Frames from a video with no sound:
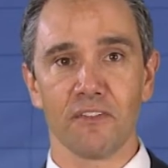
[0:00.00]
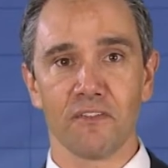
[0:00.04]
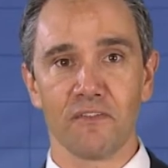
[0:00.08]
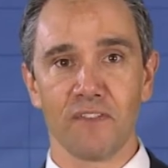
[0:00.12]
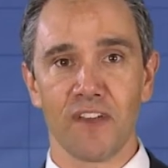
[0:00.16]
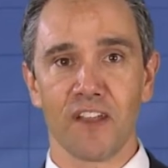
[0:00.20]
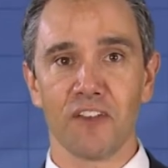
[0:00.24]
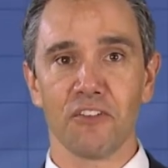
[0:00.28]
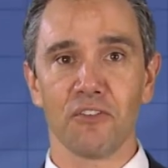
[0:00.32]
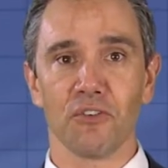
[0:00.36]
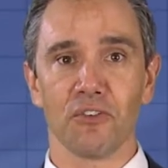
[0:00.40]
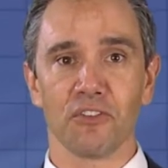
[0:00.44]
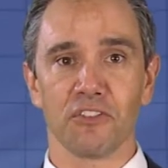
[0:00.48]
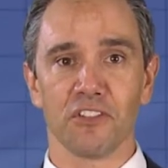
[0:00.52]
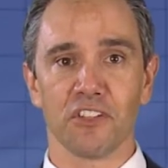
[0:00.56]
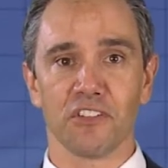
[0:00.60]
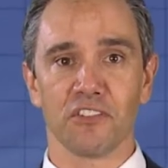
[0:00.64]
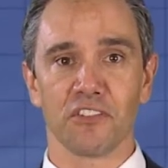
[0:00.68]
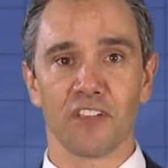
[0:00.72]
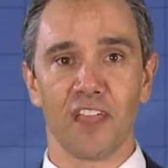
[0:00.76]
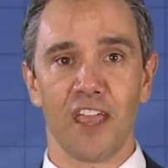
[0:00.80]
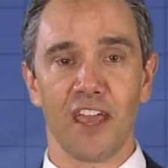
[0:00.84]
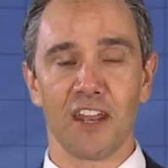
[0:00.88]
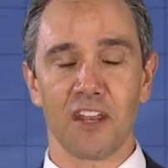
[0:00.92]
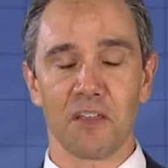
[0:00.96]
vendor
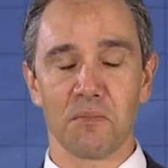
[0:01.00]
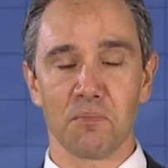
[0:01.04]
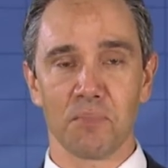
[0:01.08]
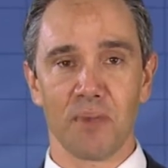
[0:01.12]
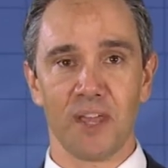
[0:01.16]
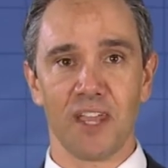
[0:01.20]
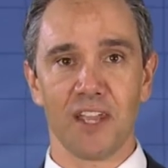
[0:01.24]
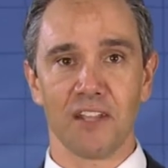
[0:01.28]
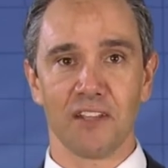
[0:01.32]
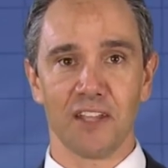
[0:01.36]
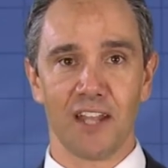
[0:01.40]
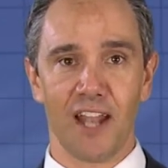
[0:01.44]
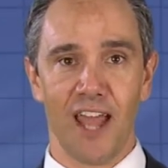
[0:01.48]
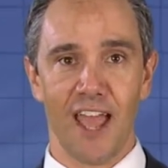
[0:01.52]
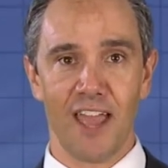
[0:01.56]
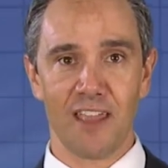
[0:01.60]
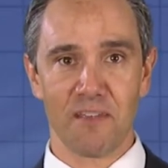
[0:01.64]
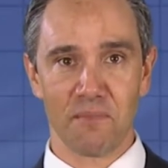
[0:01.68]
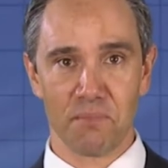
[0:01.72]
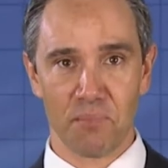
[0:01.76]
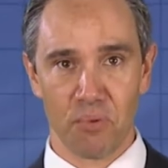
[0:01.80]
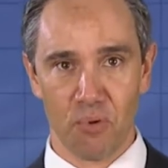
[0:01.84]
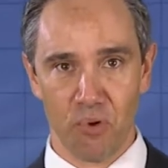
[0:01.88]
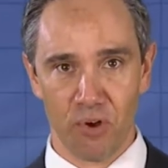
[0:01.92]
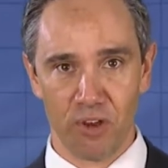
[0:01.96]
discounting peaked at
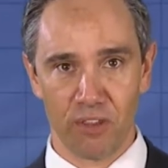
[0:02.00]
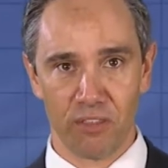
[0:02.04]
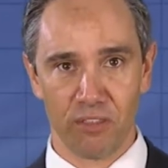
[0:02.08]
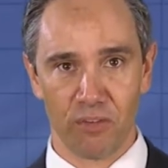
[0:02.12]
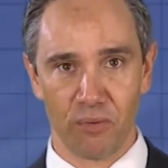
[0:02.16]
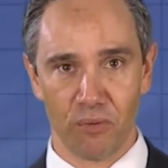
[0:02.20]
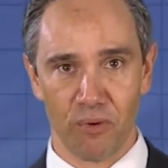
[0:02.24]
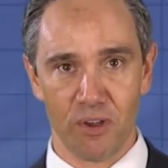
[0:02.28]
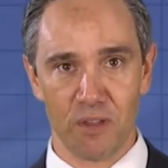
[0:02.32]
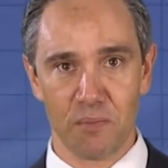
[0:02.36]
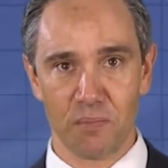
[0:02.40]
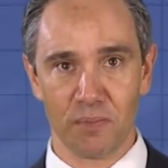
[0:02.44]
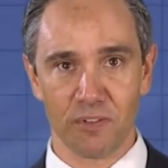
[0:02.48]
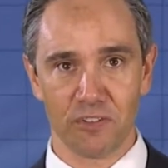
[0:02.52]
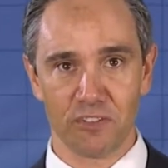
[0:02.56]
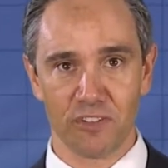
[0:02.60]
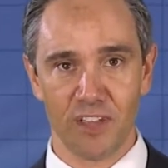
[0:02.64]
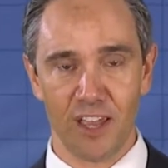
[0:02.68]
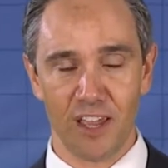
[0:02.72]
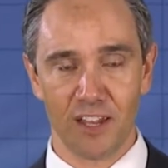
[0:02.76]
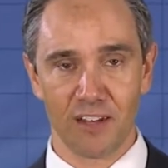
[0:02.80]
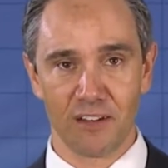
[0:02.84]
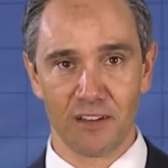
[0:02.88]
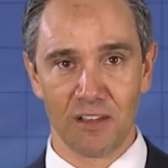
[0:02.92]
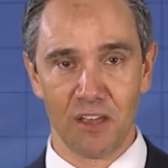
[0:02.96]

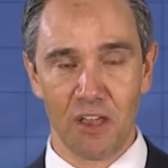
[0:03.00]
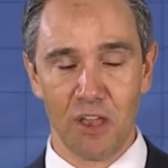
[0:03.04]
8.3%,